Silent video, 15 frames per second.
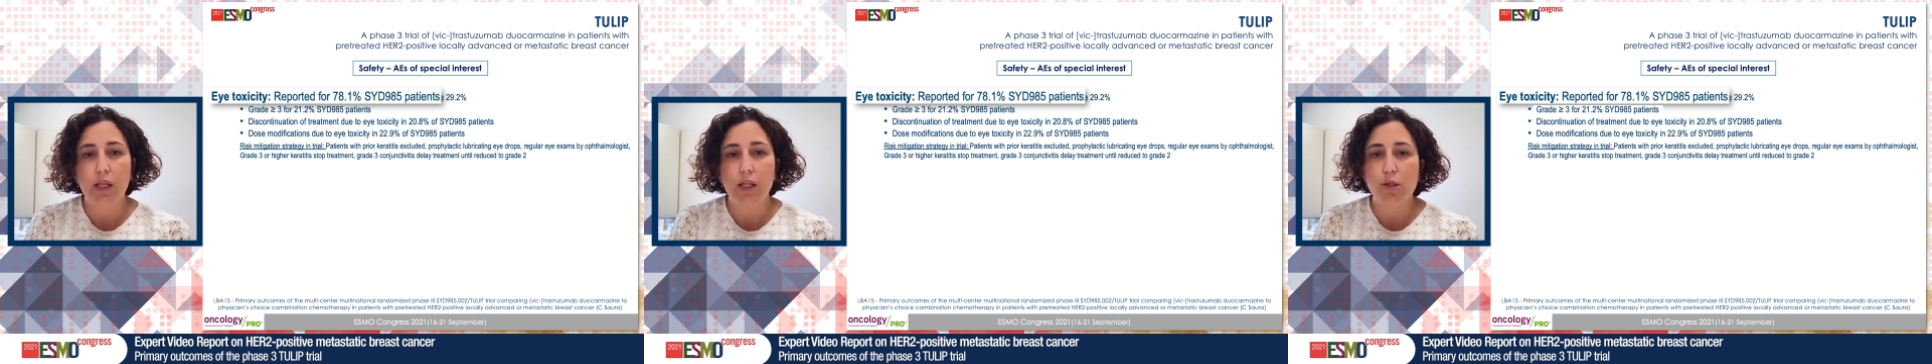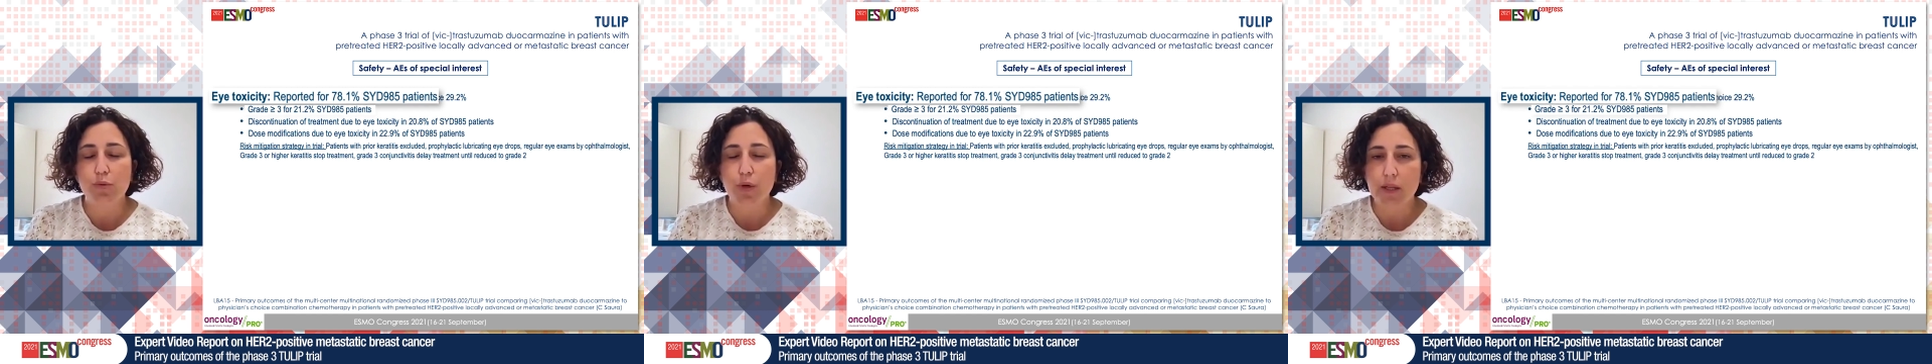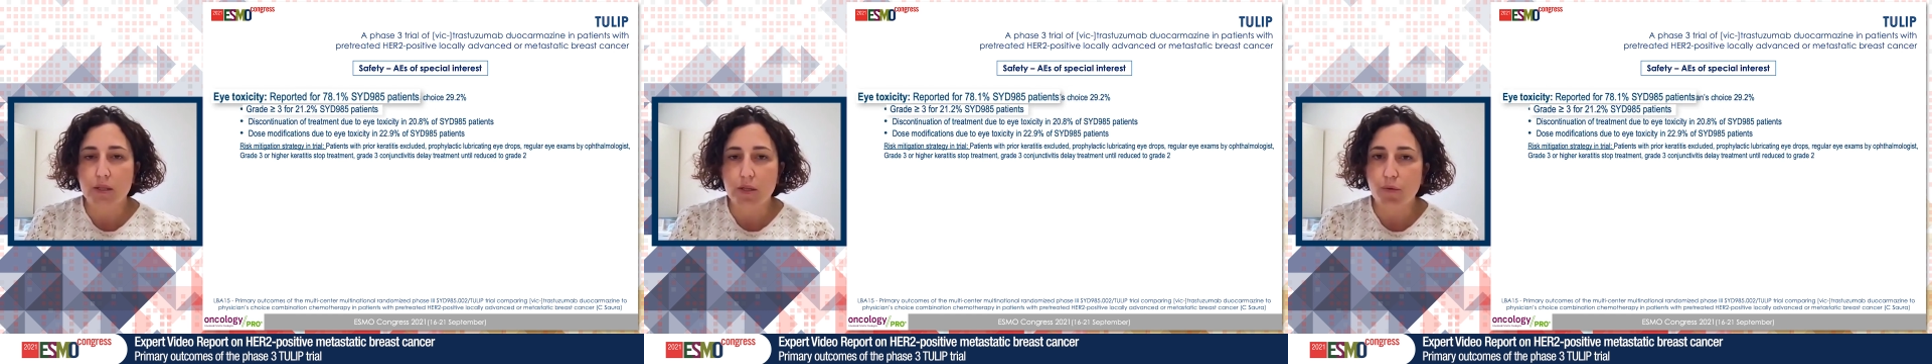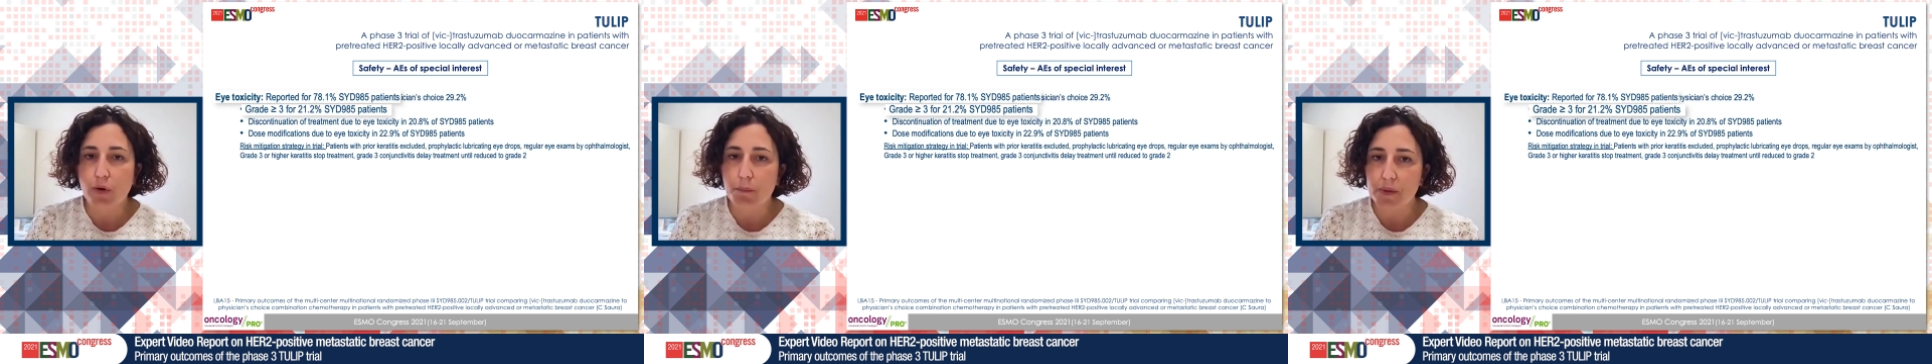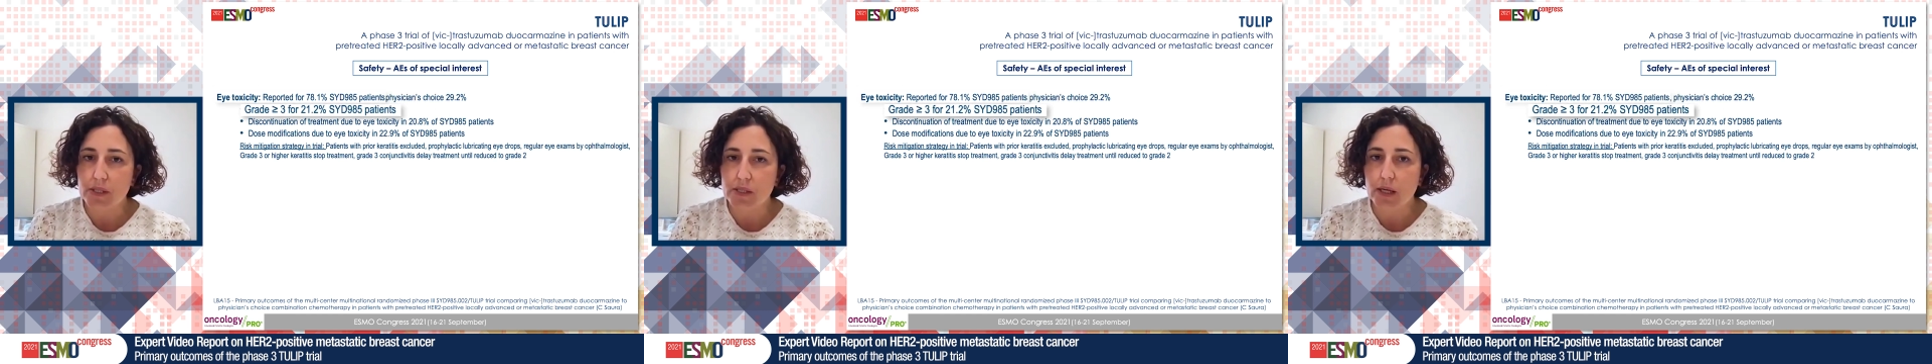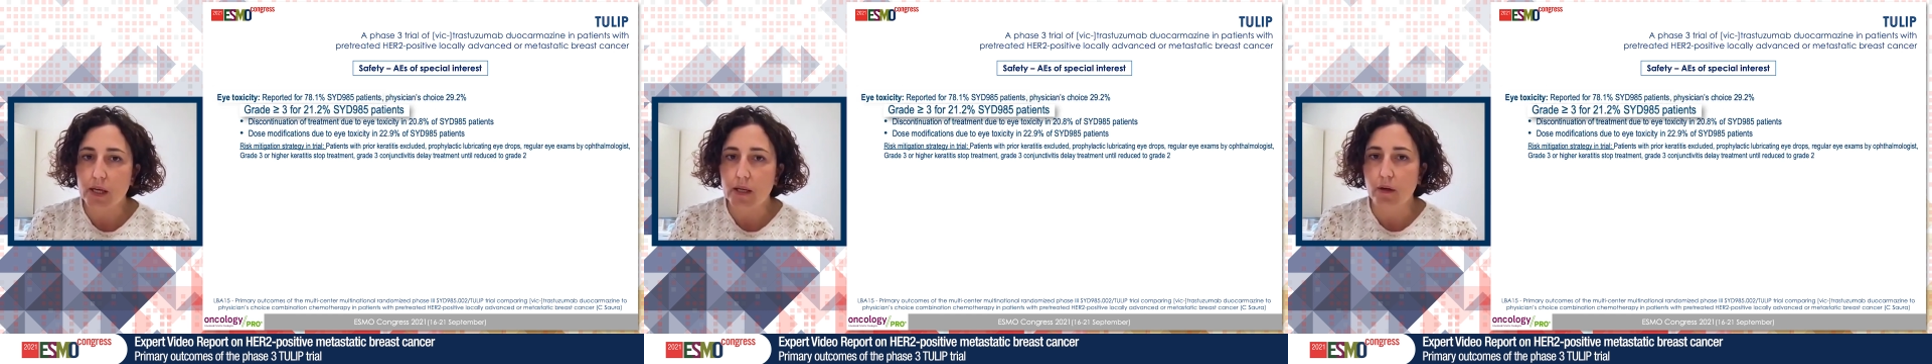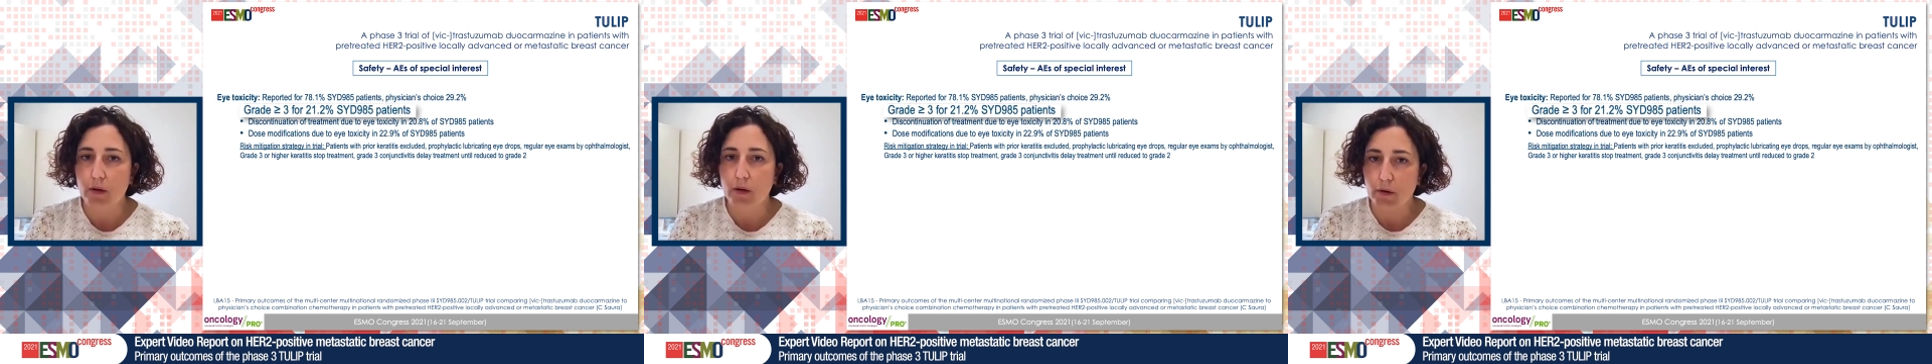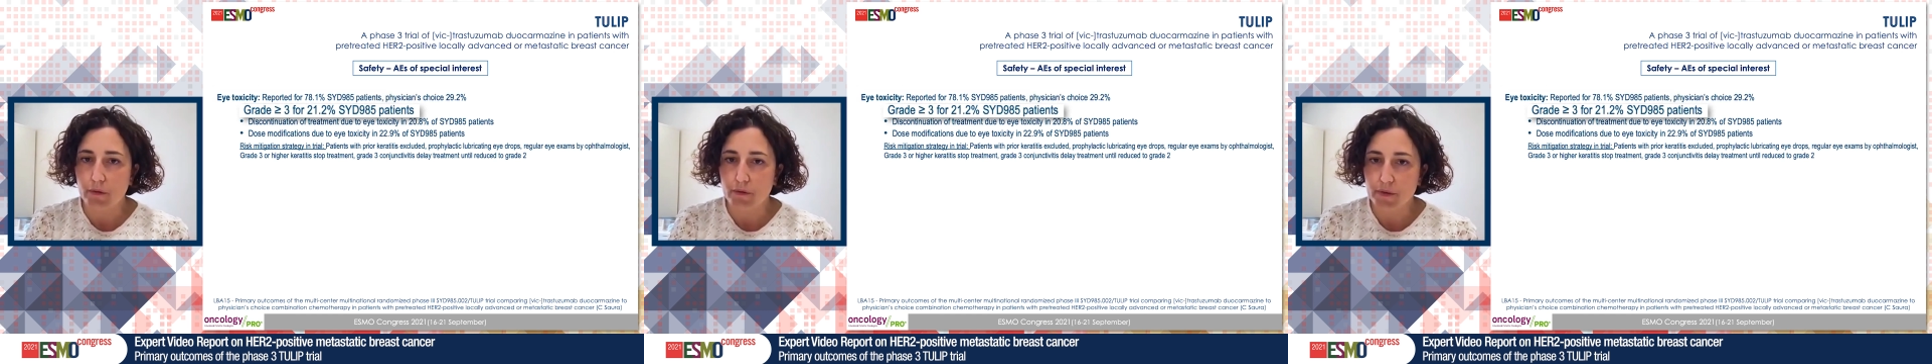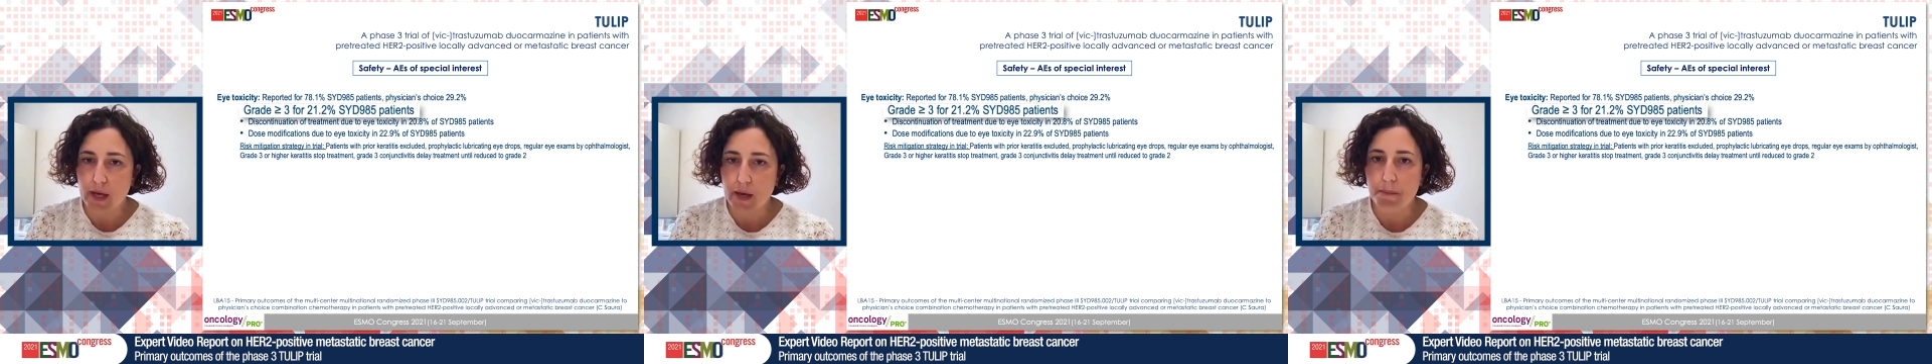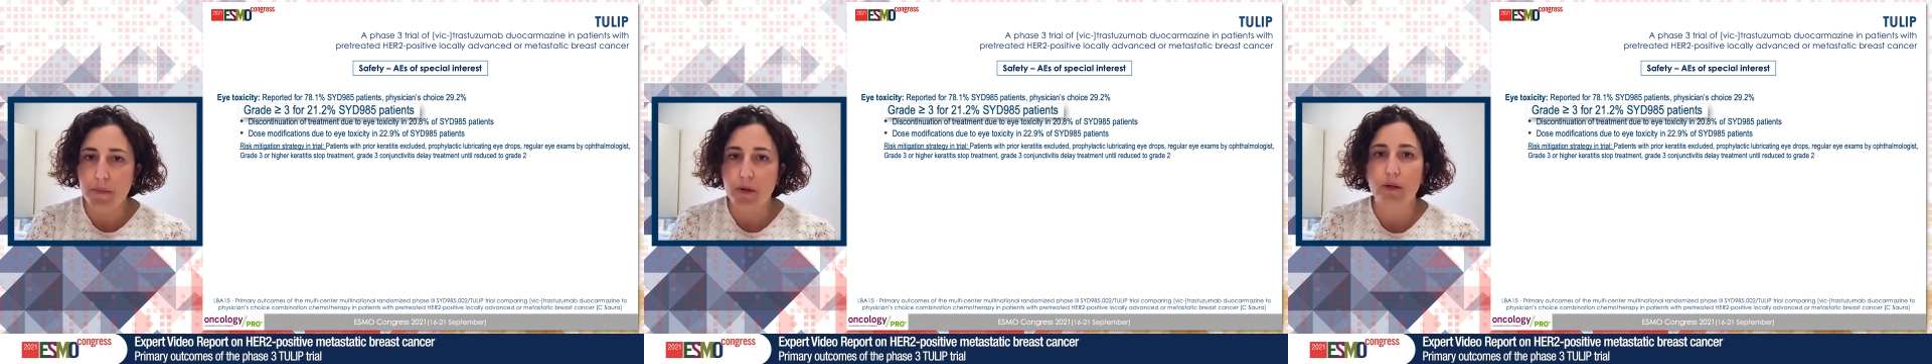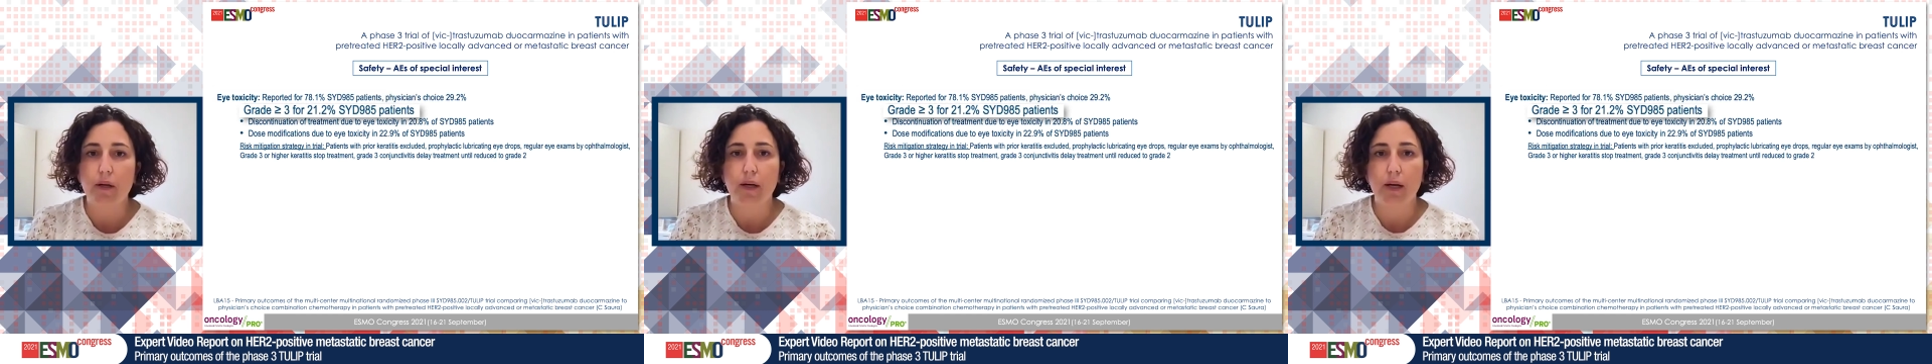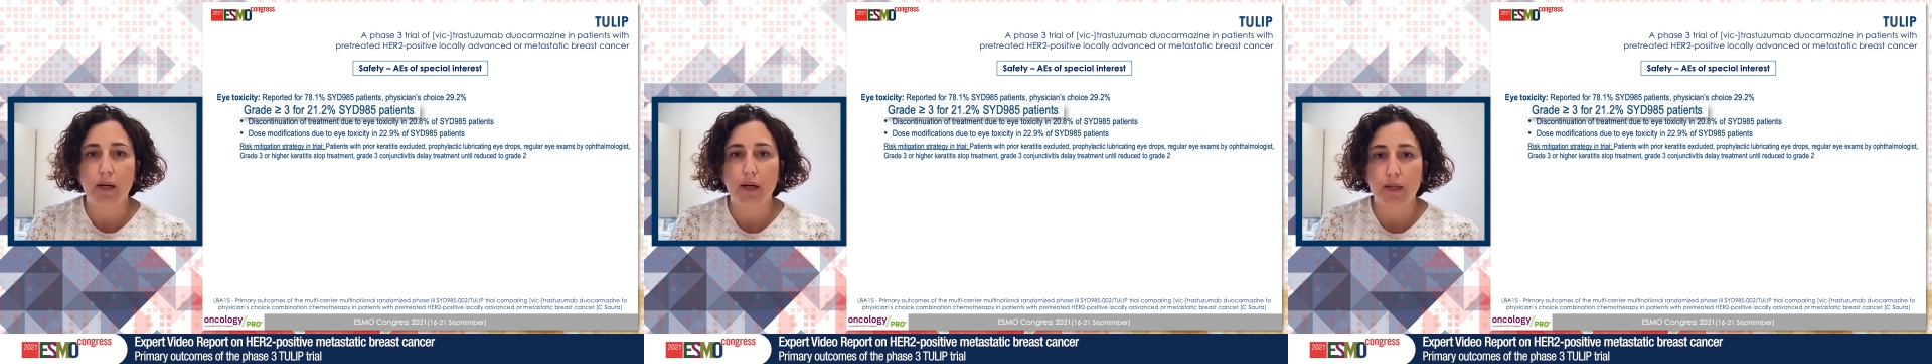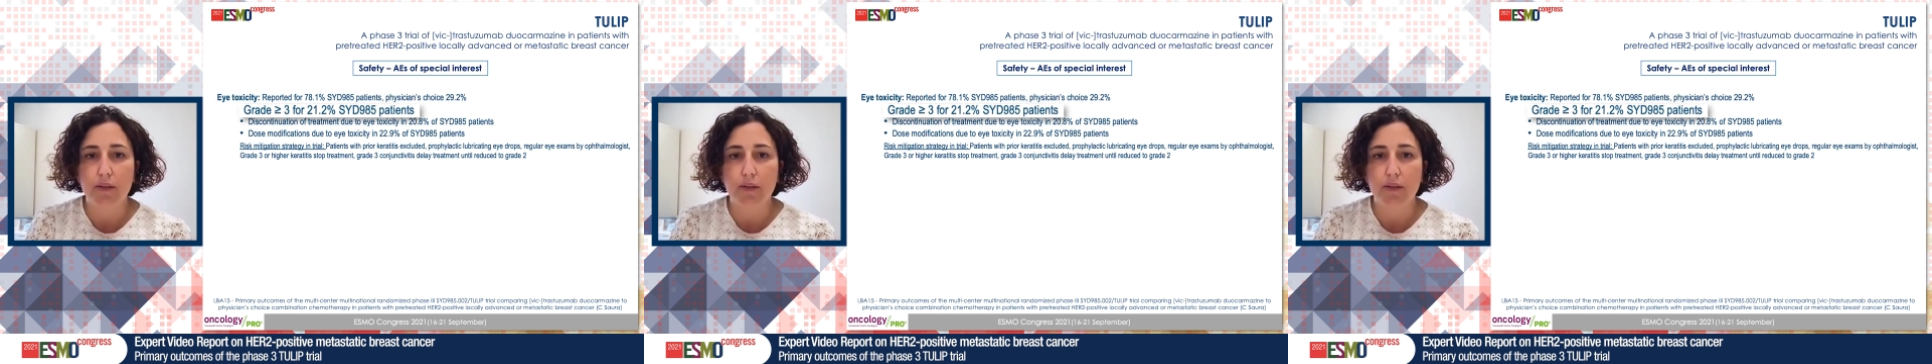in 21% of them uh,